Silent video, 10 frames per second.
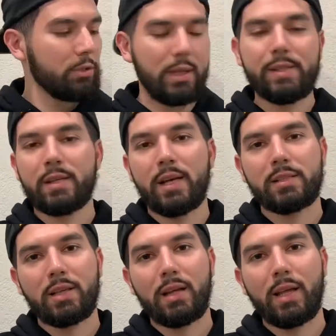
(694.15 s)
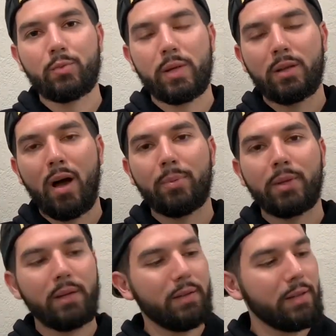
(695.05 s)
So as you guys saw, that was my top
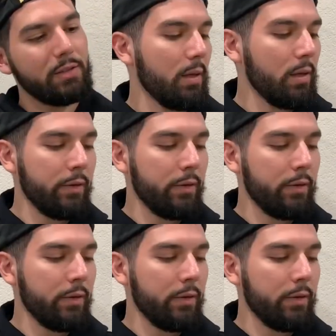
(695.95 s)
10 list,